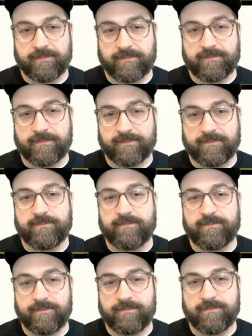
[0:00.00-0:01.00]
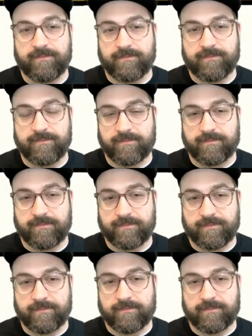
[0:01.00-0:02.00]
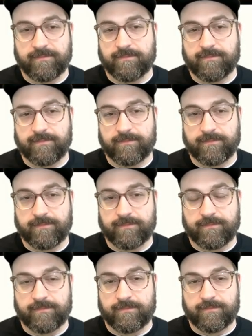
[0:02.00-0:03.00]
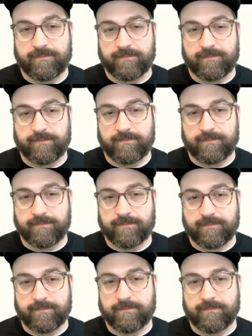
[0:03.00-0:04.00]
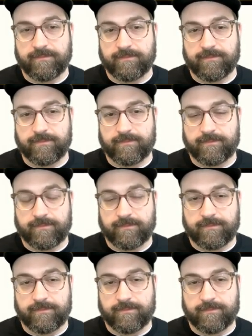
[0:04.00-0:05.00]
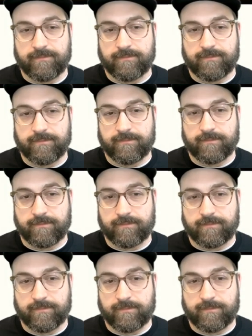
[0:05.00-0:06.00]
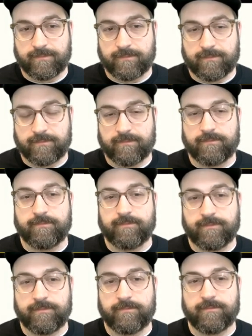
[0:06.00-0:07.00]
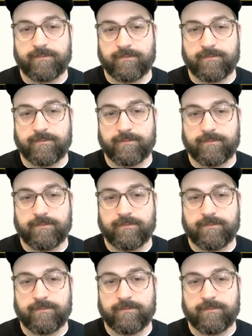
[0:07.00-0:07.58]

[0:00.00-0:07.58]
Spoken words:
[no speech]